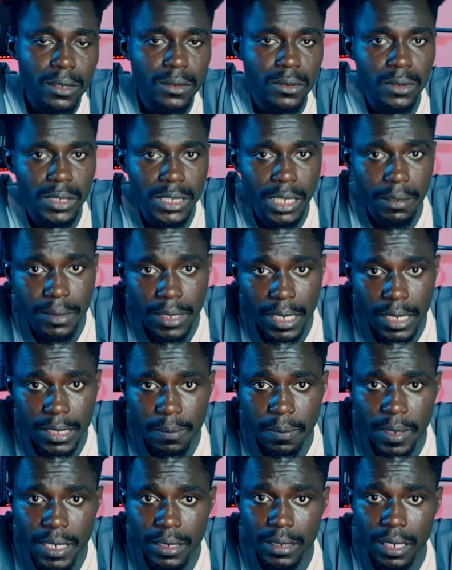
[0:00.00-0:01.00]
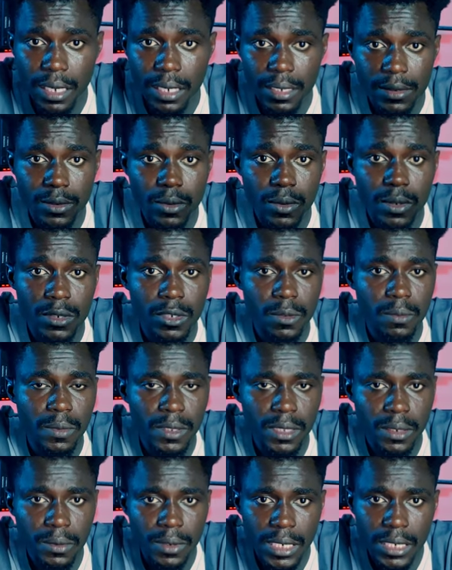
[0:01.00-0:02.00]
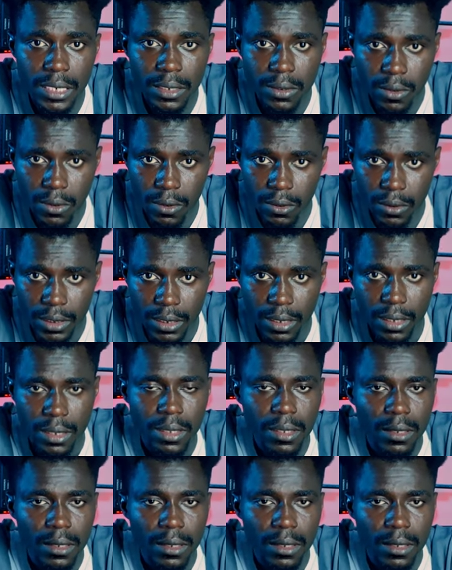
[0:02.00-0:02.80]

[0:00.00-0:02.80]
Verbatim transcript: to Substance Painter is going to be three D Coat.